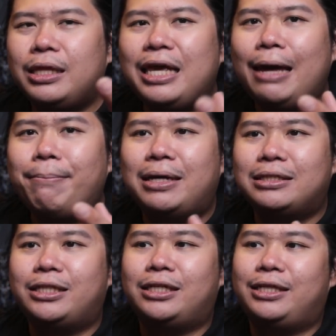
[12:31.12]
Game
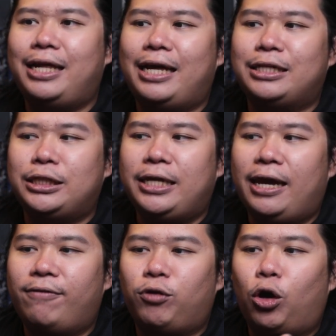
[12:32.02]
Master that actually
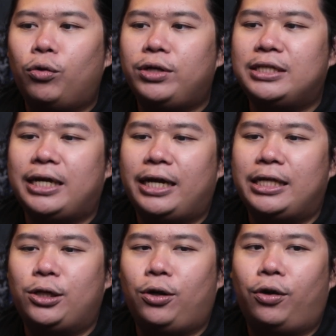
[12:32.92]
have all this
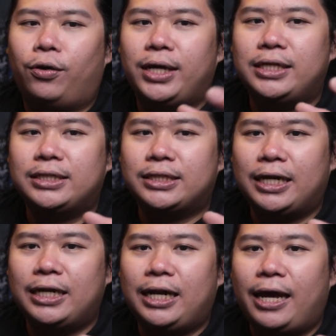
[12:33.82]
ID call is
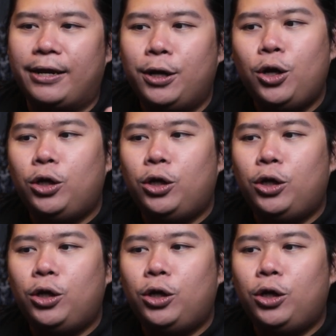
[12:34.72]
kind of like